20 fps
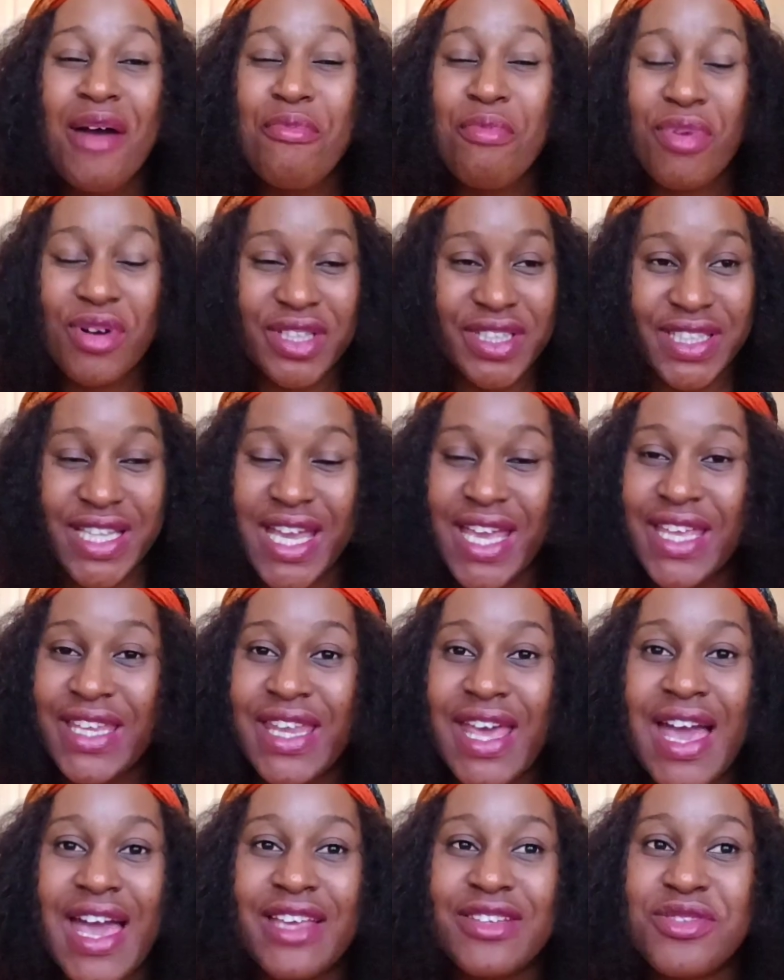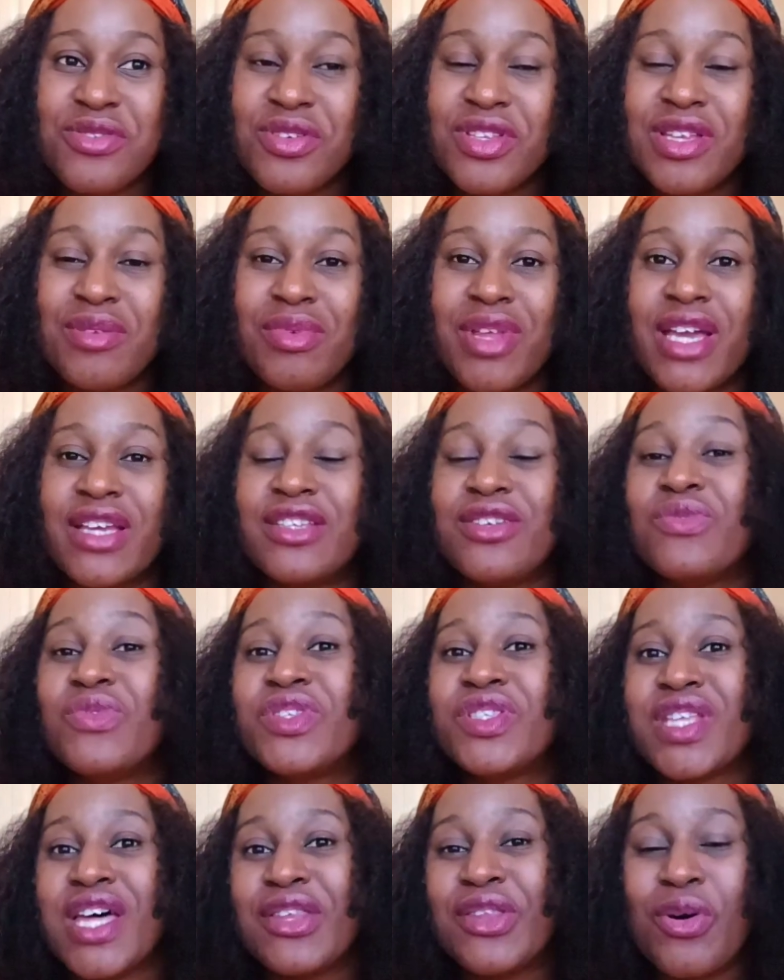But then I told them like they
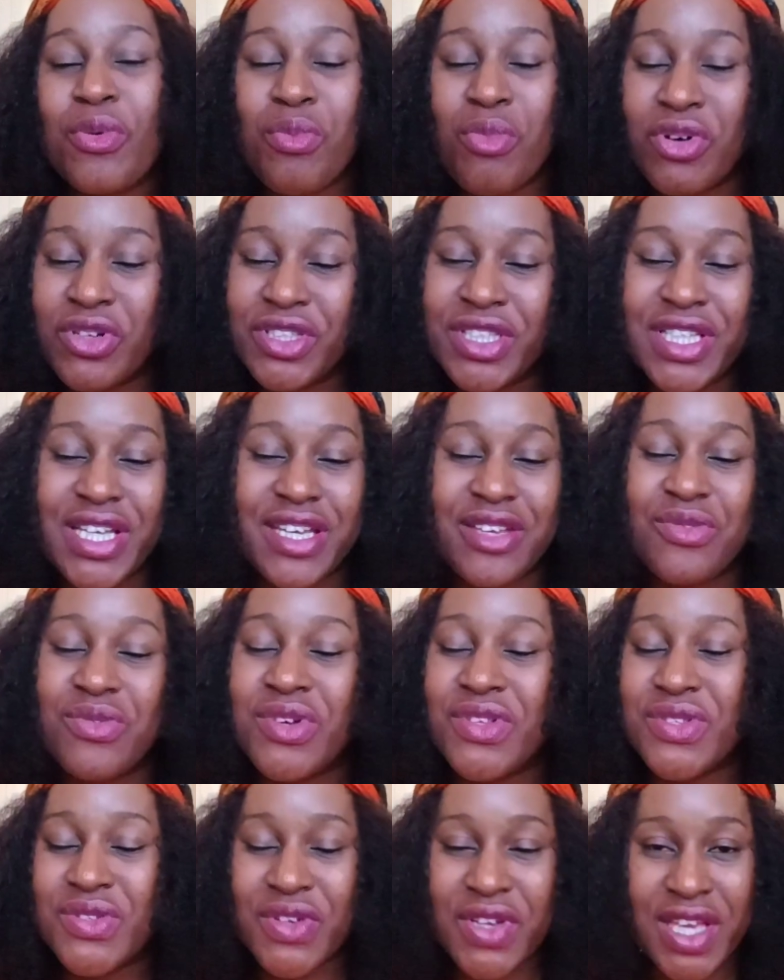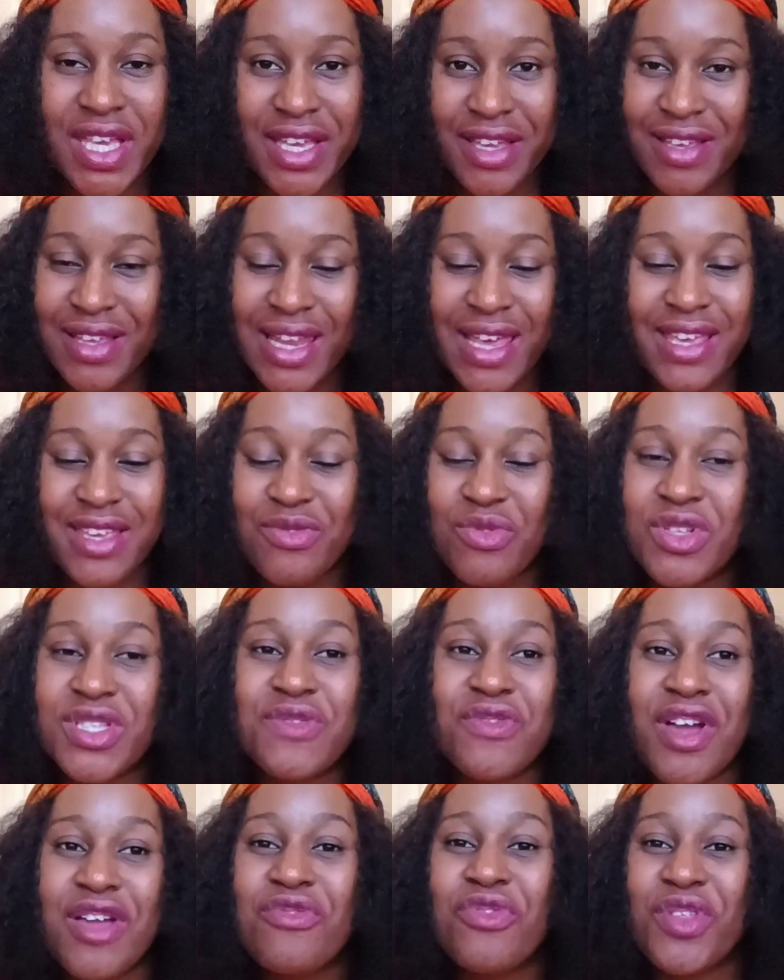would start on Monday. It was okay. Like it
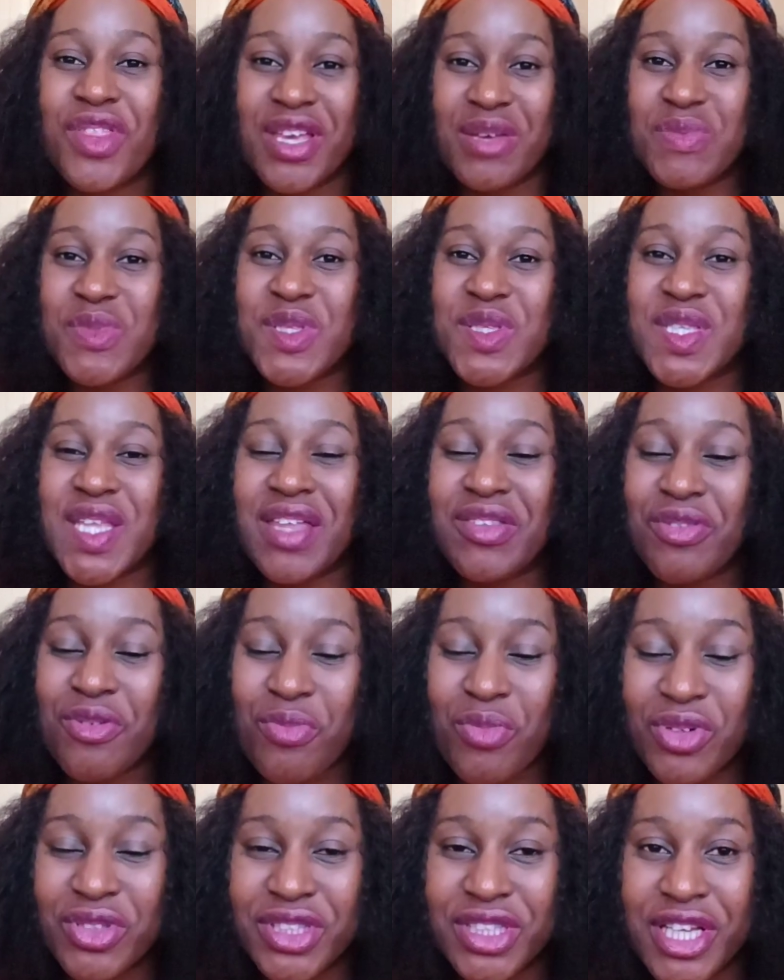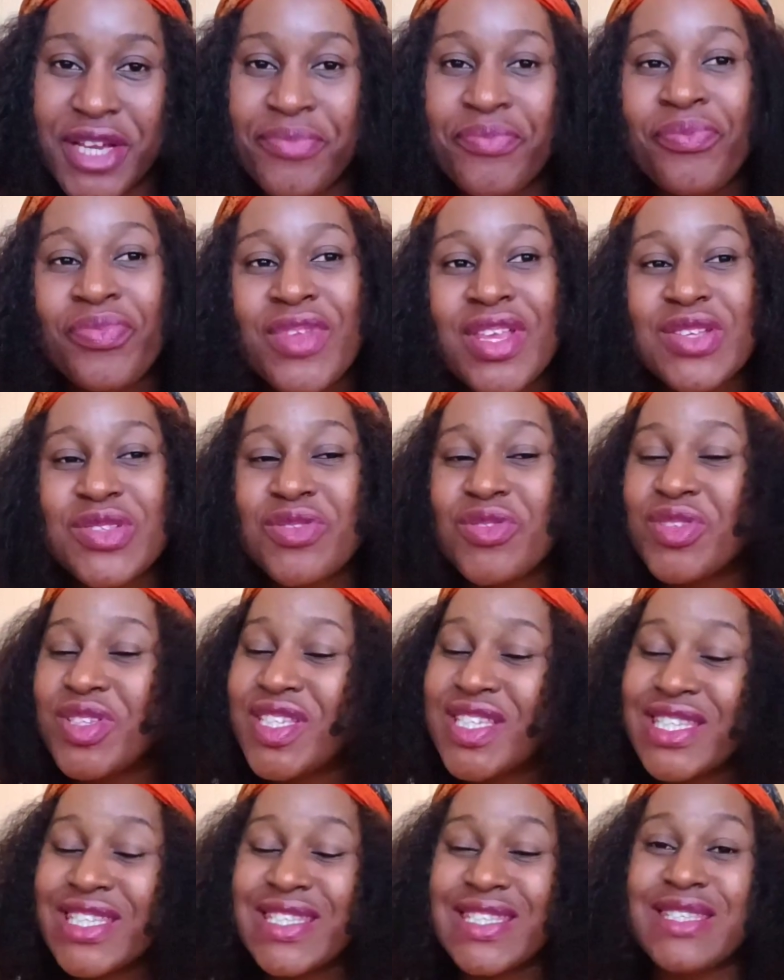was fine for them to start on Monday. So
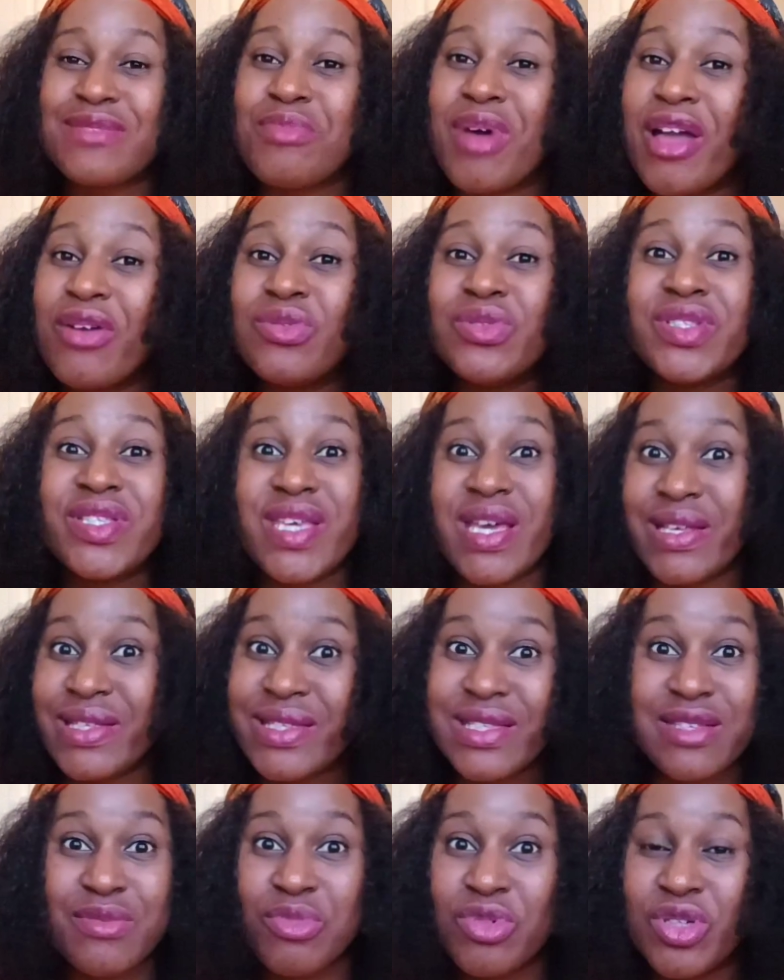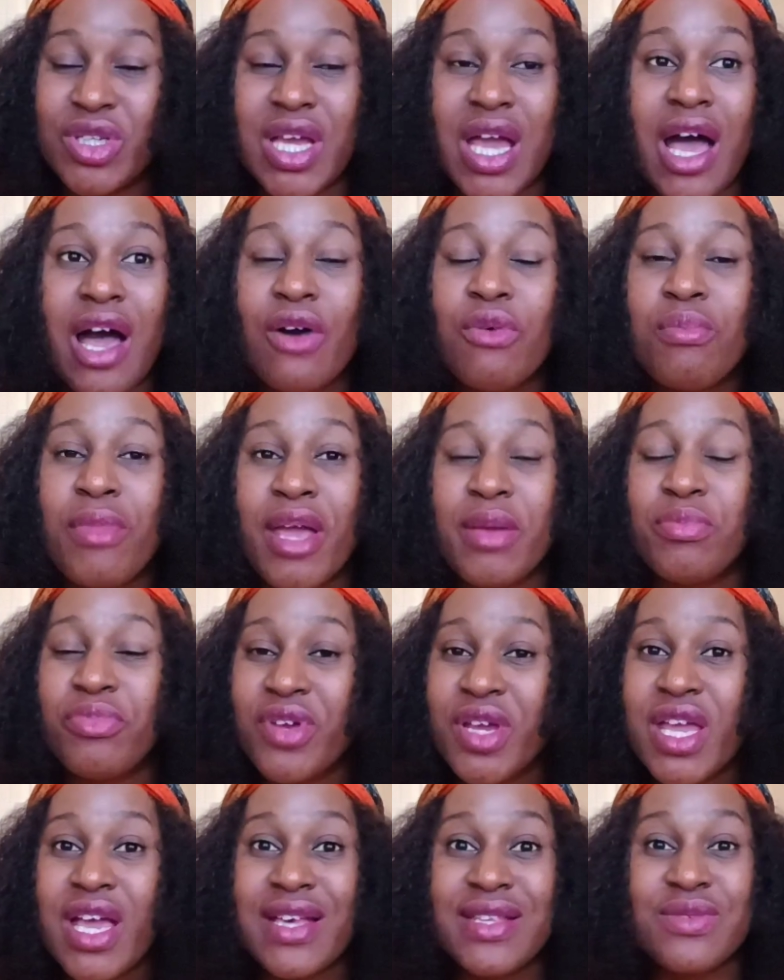this is my own testimony, how my
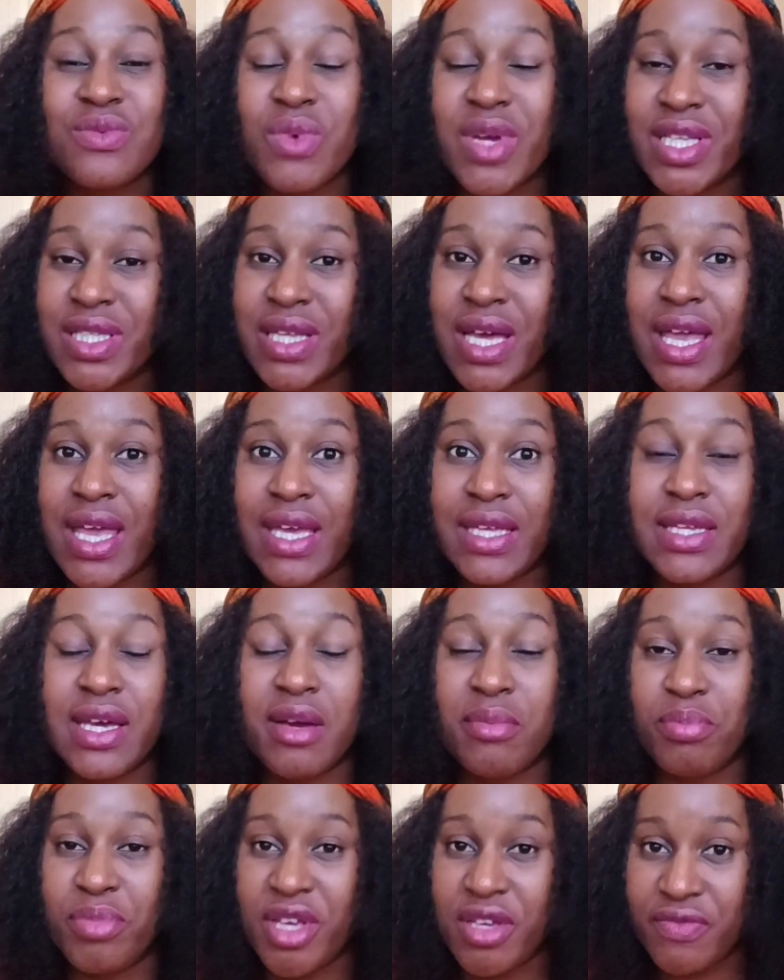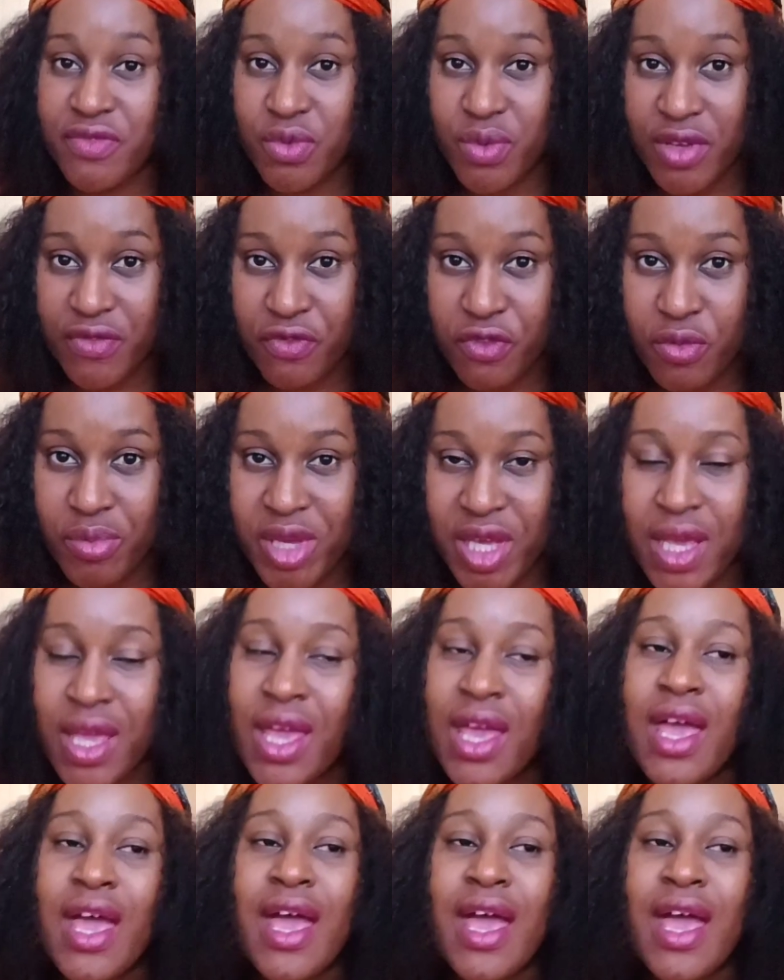prayers went ahead and paved way for me.